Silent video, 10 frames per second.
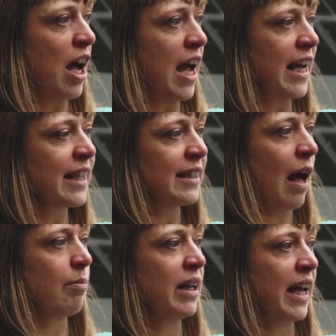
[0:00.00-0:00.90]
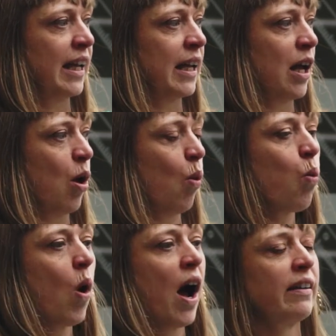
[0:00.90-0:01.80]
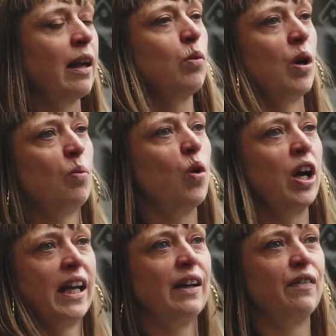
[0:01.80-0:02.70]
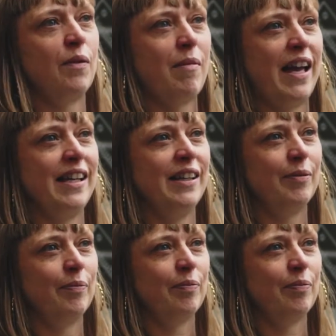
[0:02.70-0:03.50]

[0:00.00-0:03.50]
examining why they weren't working for me.